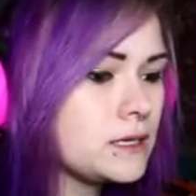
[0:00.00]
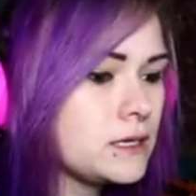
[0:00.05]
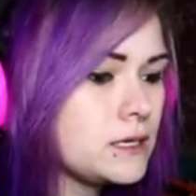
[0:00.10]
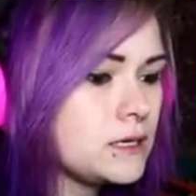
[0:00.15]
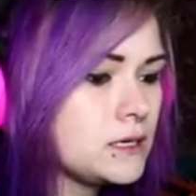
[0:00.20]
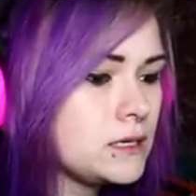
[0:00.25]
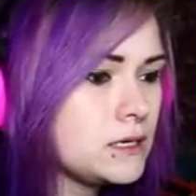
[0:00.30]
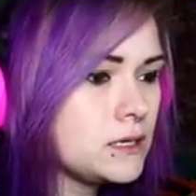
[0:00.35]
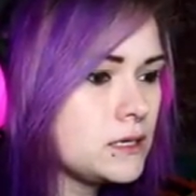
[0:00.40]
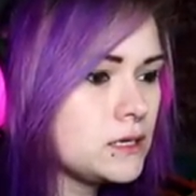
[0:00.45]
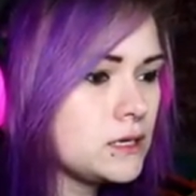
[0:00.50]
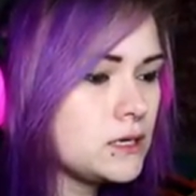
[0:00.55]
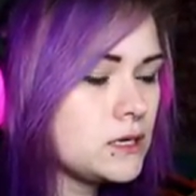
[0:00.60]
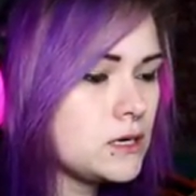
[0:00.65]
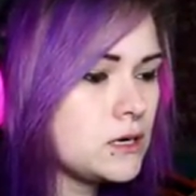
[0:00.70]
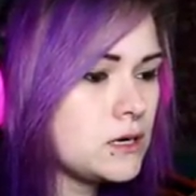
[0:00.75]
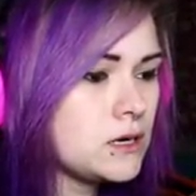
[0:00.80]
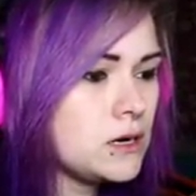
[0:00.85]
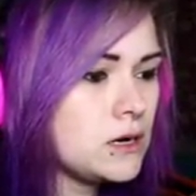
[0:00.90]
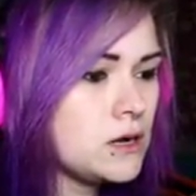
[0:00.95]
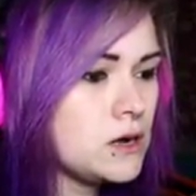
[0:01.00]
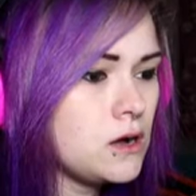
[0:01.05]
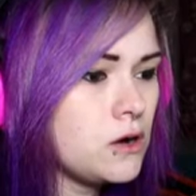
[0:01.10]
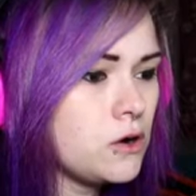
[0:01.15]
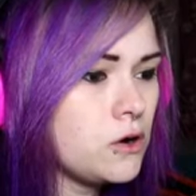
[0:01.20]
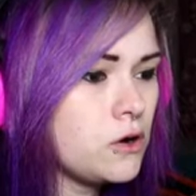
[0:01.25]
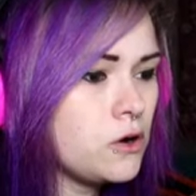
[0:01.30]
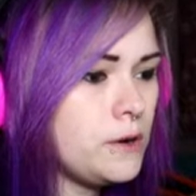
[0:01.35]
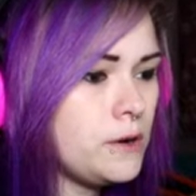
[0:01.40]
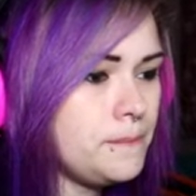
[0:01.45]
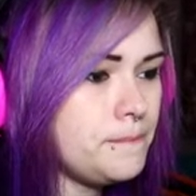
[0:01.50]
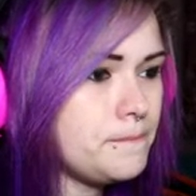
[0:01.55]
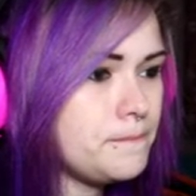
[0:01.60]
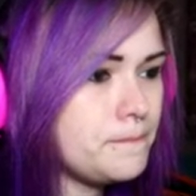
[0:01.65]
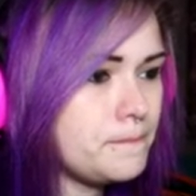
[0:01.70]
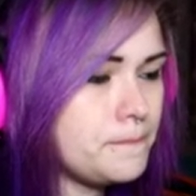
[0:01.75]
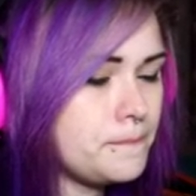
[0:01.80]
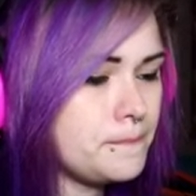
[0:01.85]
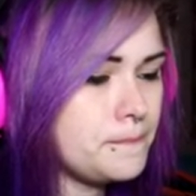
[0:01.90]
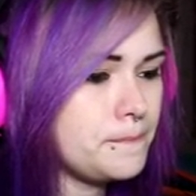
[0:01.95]

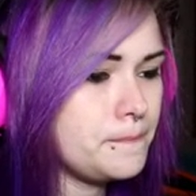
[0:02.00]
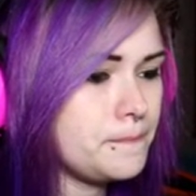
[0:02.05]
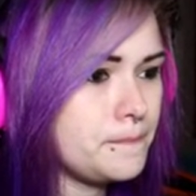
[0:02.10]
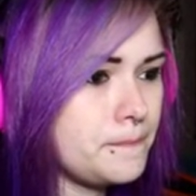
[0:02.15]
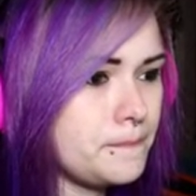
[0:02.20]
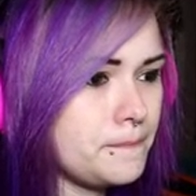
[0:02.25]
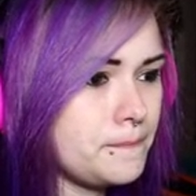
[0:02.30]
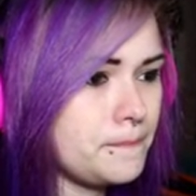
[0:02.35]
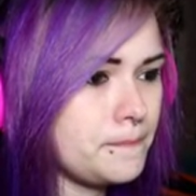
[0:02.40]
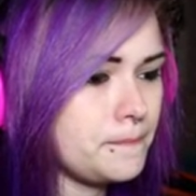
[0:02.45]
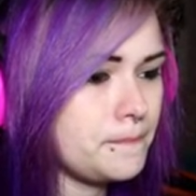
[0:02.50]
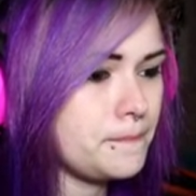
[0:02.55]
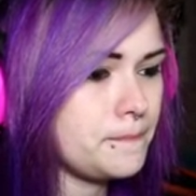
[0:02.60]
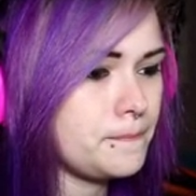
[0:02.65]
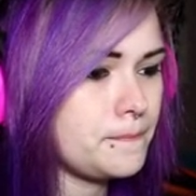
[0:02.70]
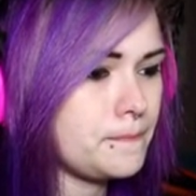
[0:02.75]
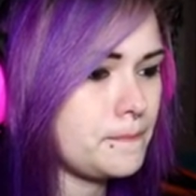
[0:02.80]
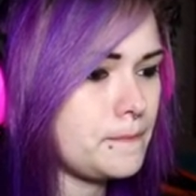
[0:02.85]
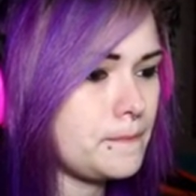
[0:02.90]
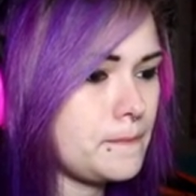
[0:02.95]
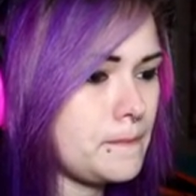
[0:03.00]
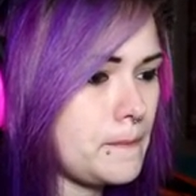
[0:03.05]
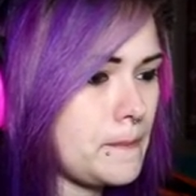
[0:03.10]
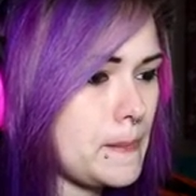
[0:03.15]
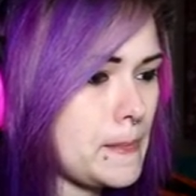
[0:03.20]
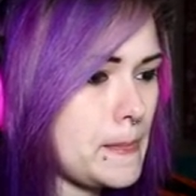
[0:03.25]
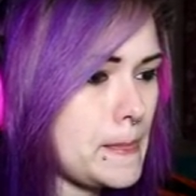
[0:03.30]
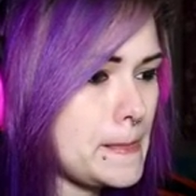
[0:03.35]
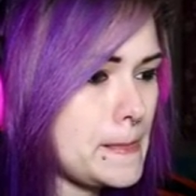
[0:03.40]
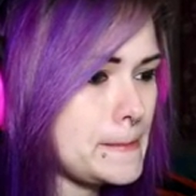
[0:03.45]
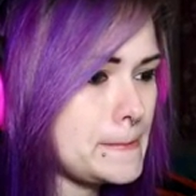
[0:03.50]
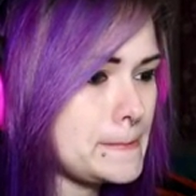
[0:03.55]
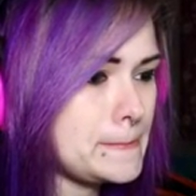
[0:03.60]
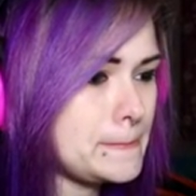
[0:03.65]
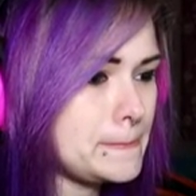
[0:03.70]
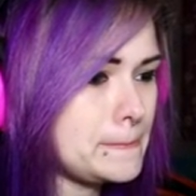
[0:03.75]
No one is speaking in this clip.